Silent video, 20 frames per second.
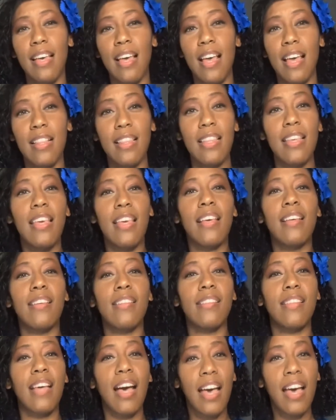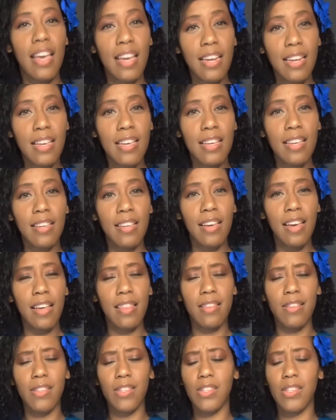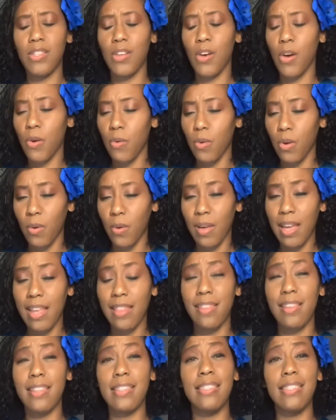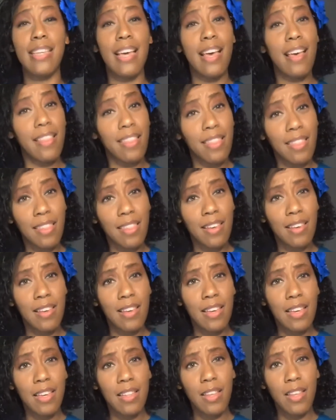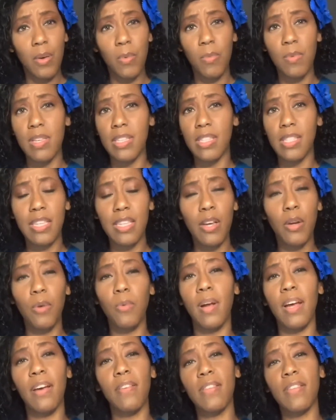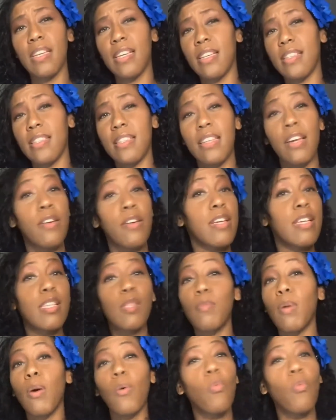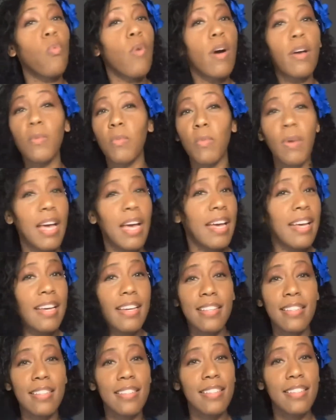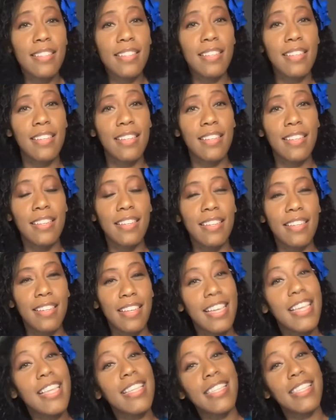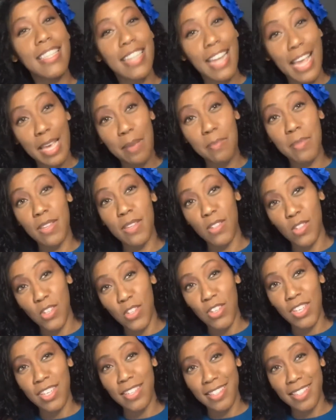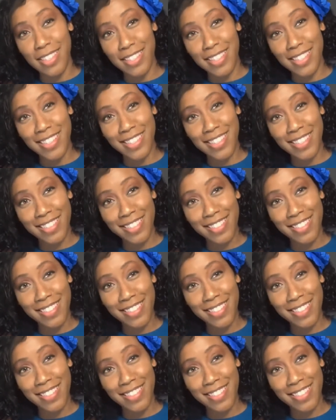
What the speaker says: and the anxiety and the sorrow and the death that we see around us. There is but one way. His name is Jesus.